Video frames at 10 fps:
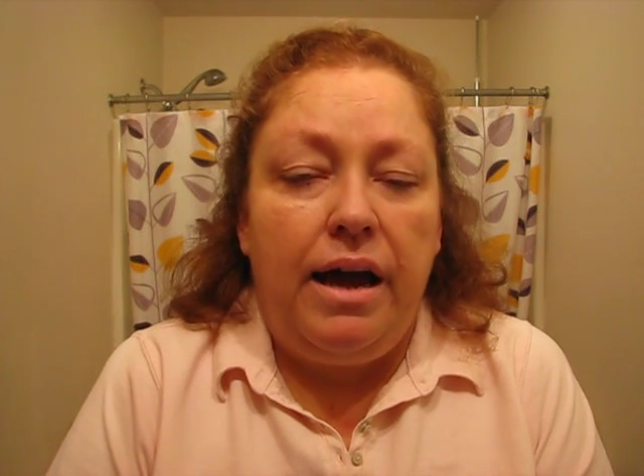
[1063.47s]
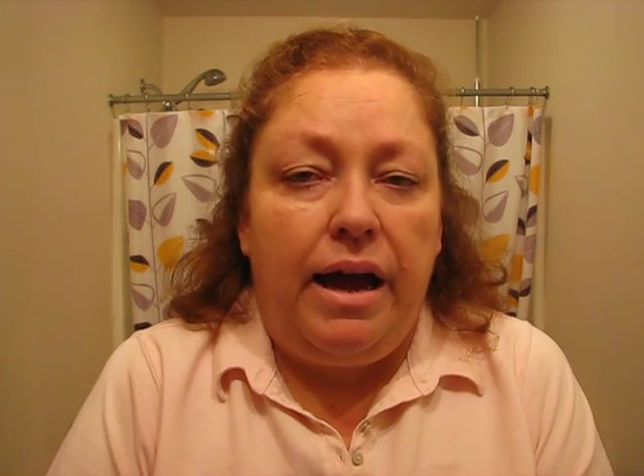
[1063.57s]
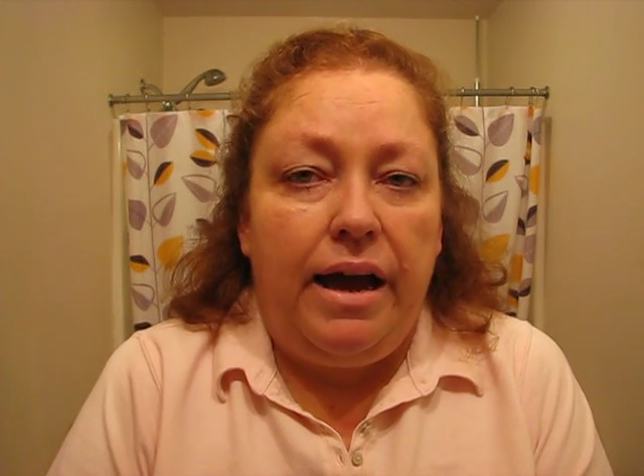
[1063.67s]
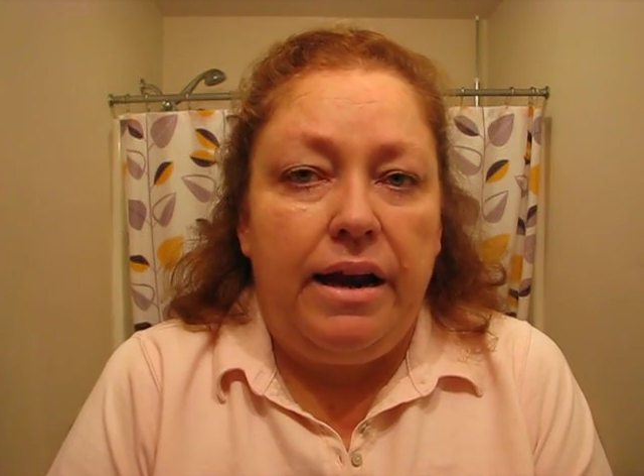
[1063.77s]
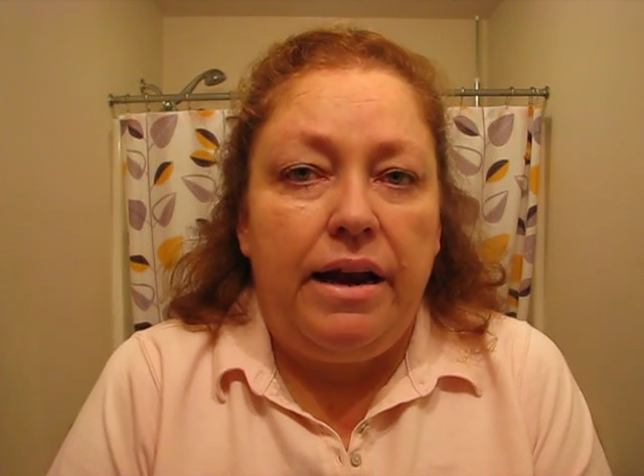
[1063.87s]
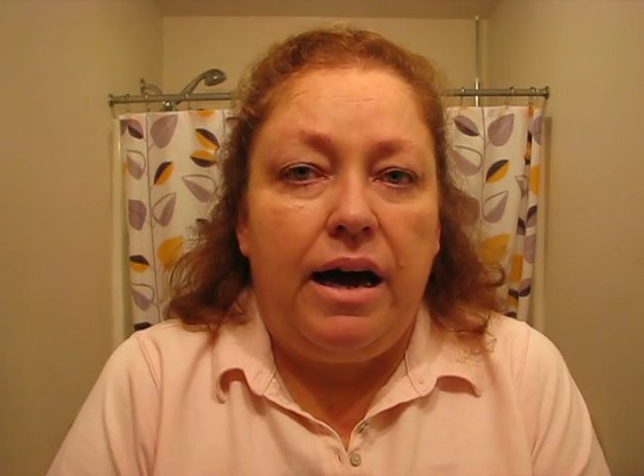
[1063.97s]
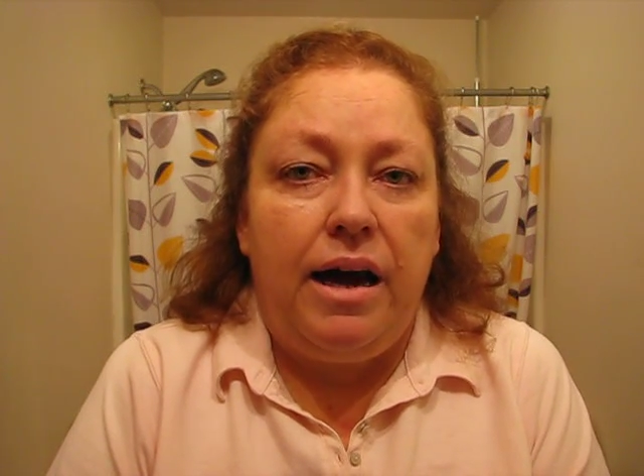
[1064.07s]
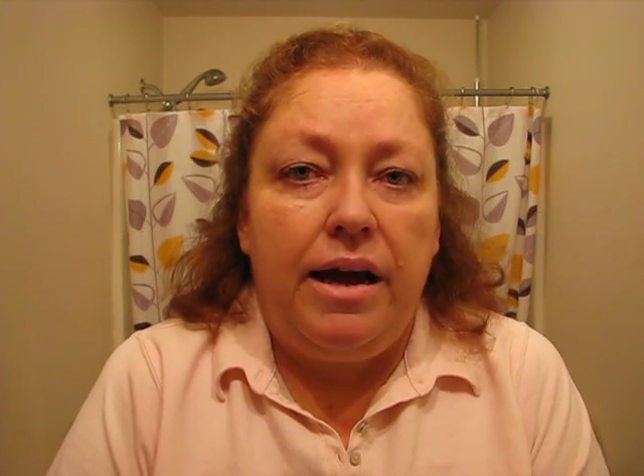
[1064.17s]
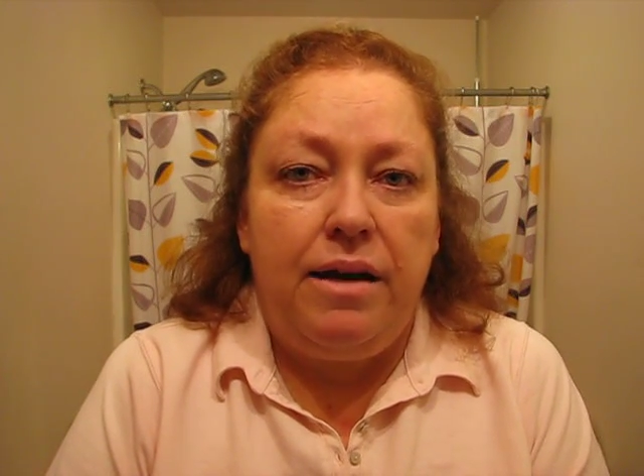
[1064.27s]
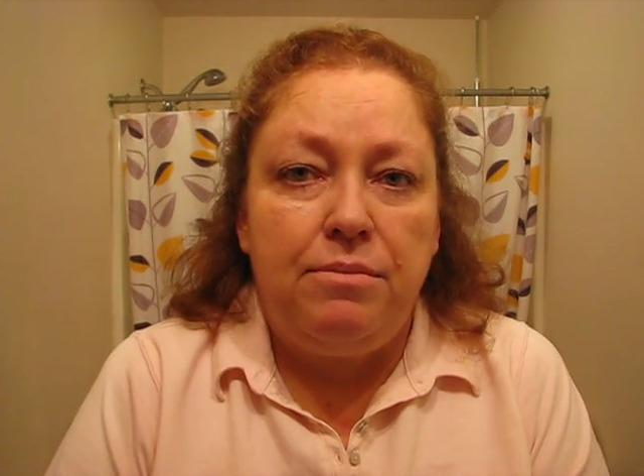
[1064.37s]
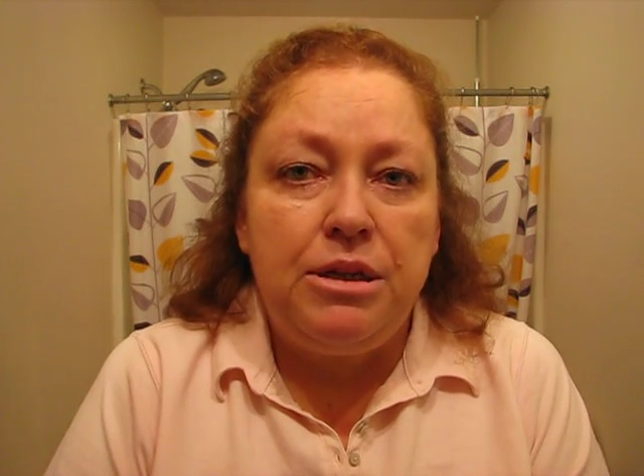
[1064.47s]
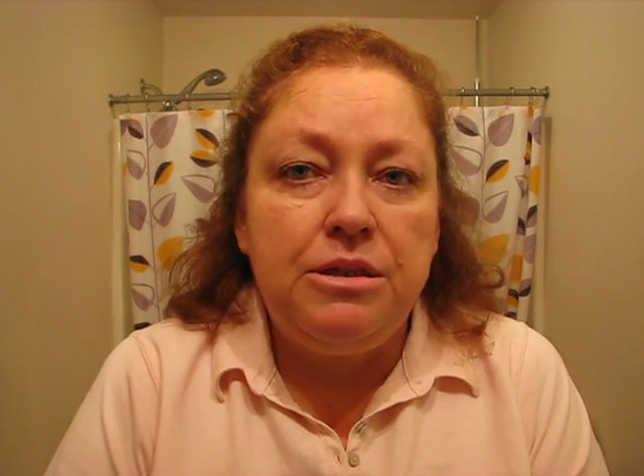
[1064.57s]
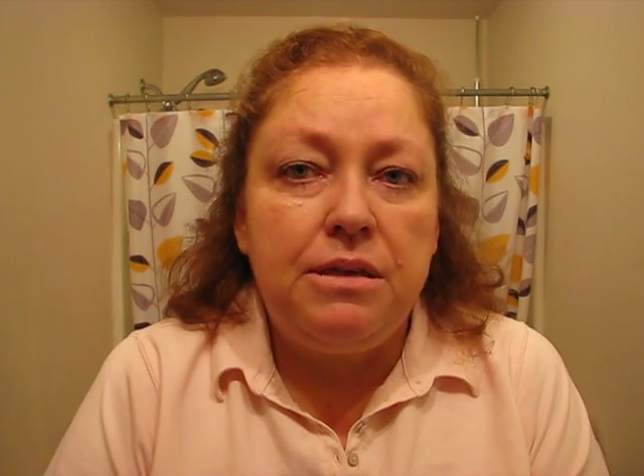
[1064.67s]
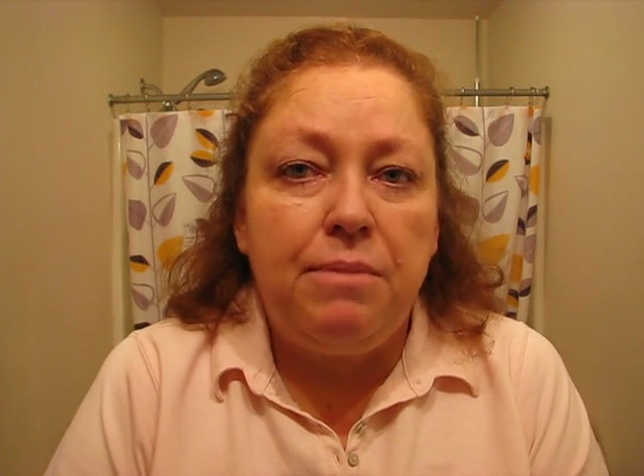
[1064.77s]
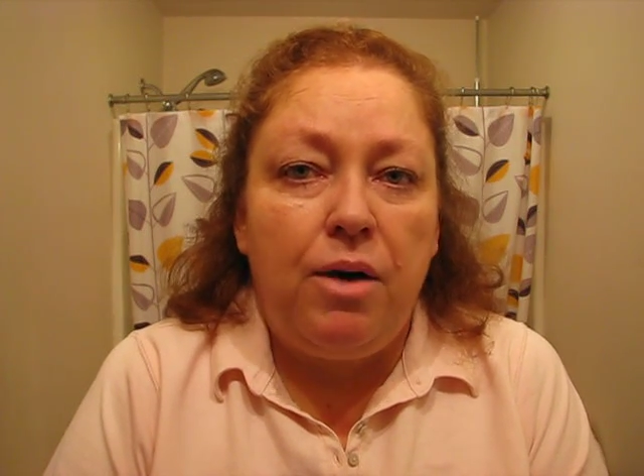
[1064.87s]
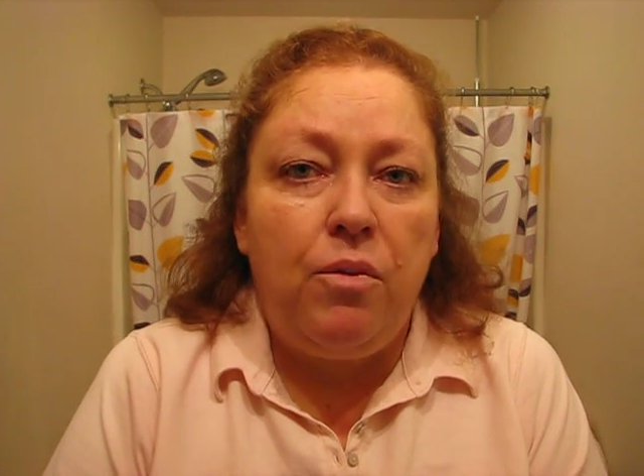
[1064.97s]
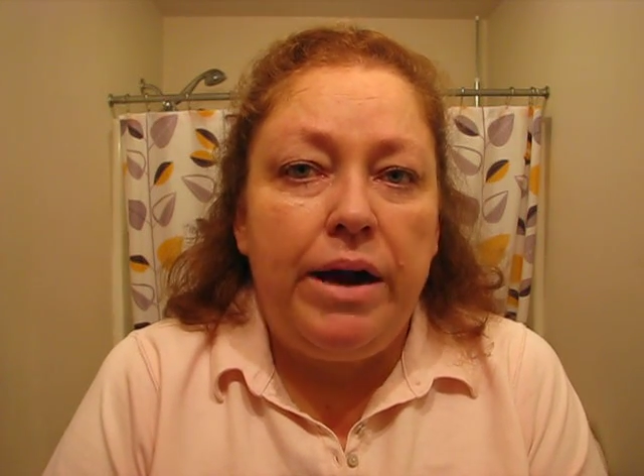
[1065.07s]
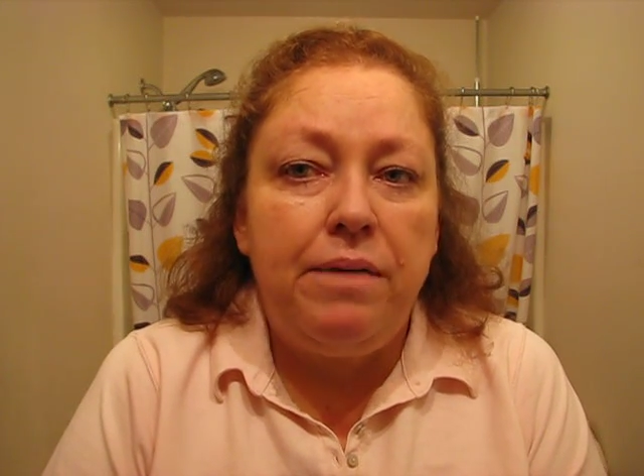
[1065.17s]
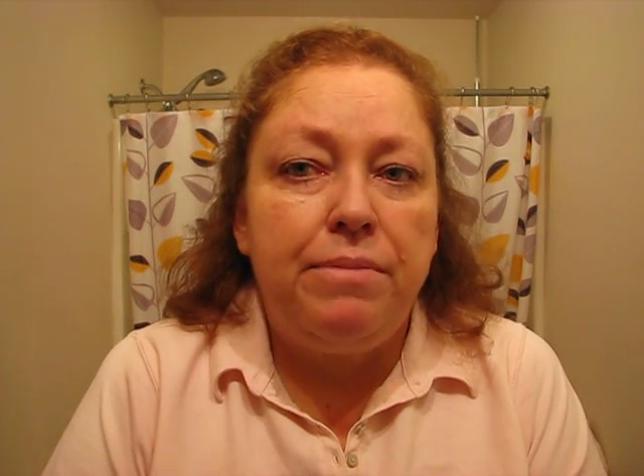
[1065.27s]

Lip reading: and I am losing my weight,